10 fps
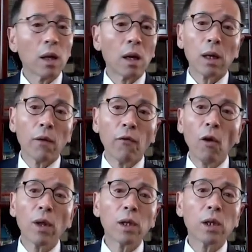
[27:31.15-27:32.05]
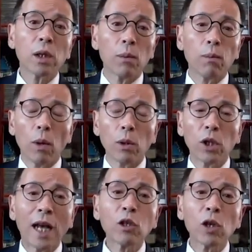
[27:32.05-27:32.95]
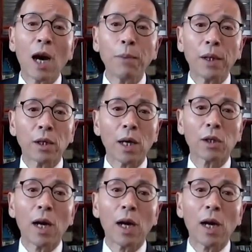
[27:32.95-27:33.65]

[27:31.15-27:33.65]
And for these multinational companies,